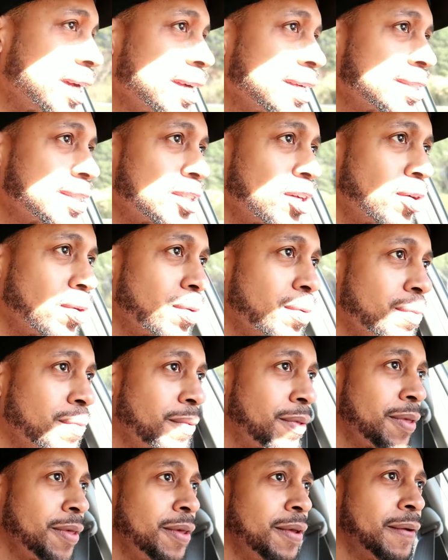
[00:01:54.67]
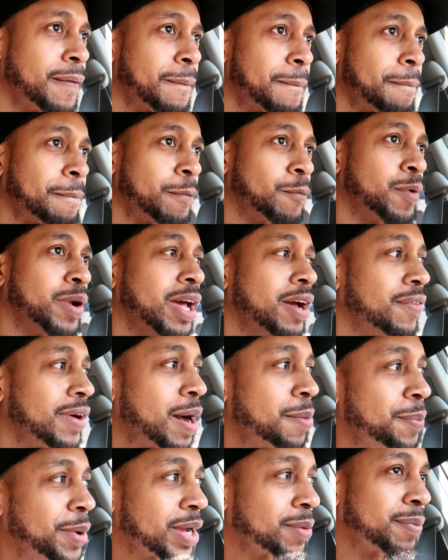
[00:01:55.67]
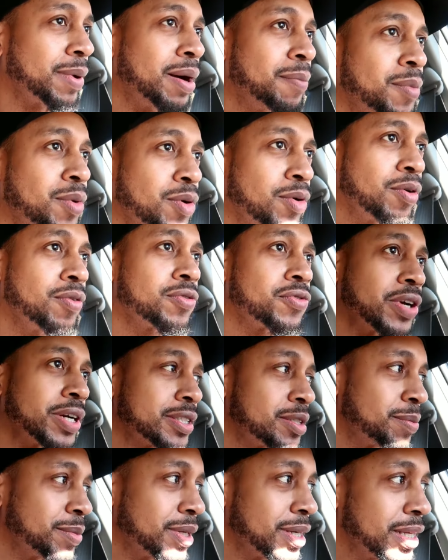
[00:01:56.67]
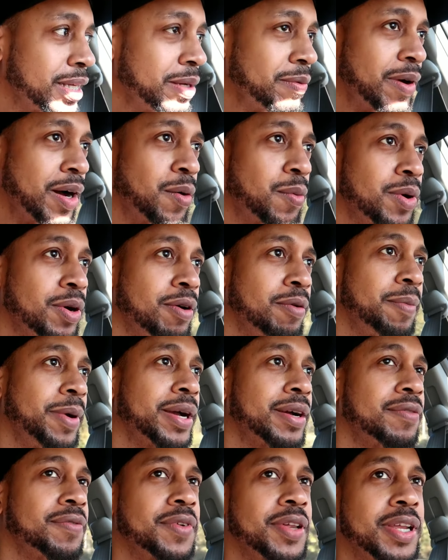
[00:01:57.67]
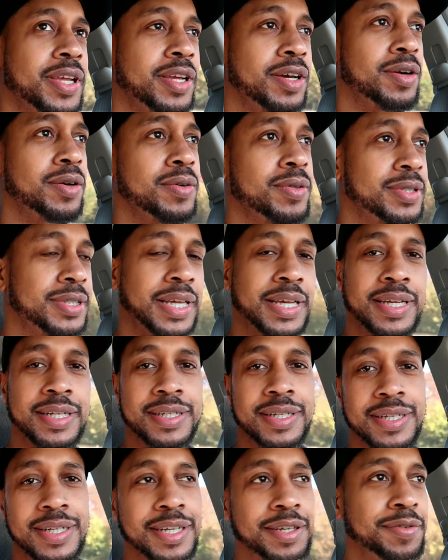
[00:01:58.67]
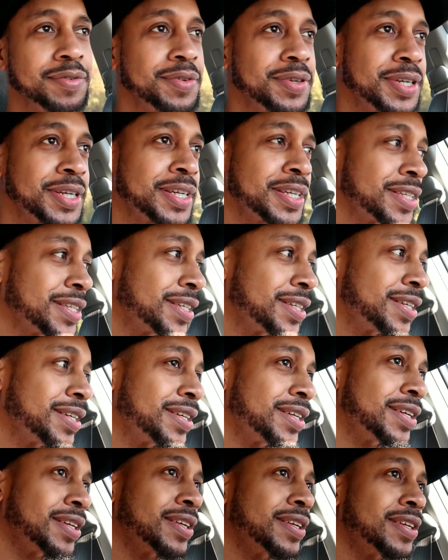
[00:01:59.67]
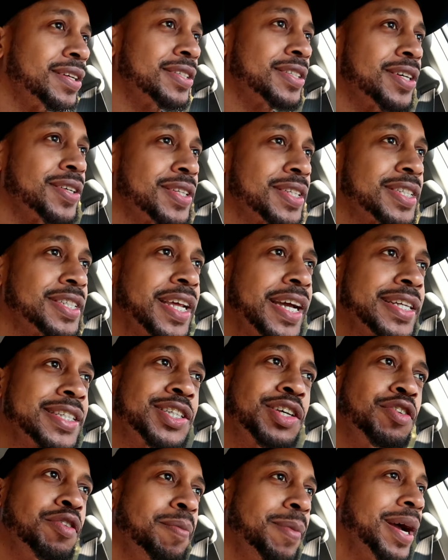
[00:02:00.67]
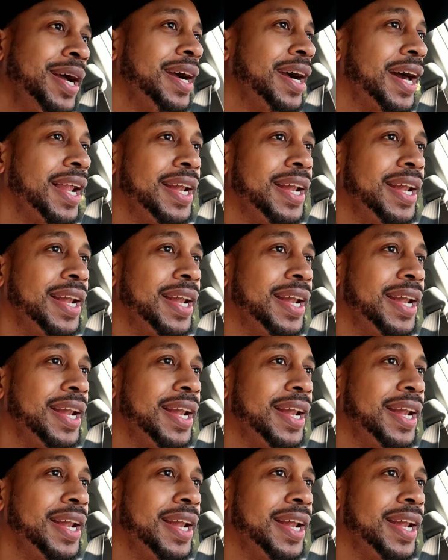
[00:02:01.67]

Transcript: I'm saying? So, whenever I make my move, trust and believe, I will make a video taking delivery. So just stay tuned, man.